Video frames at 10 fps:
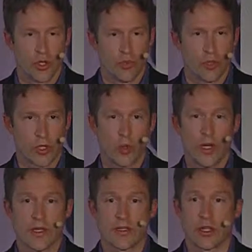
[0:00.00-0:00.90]

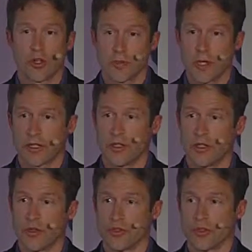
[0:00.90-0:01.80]
request that goes back to the
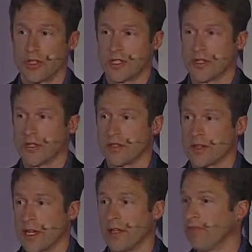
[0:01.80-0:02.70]
user that says,
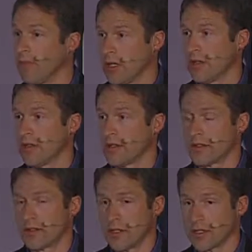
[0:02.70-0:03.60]
hey,
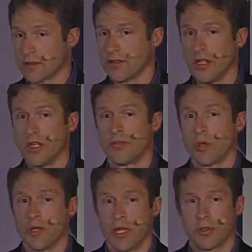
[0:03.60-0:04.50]
this native
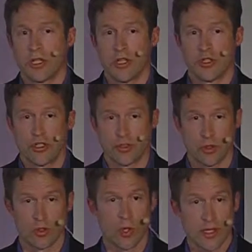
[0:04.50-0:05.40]
mobile application is
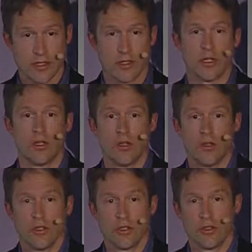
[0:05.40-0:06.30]
requesting
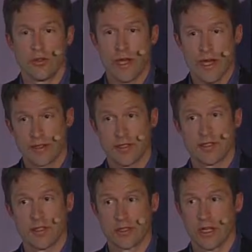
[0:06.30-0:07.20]
to
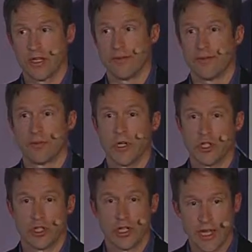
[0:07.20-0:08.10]
access this kind of
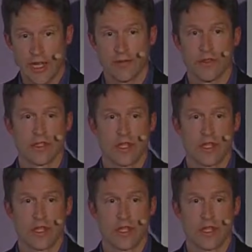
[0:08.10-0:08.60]
information and to have this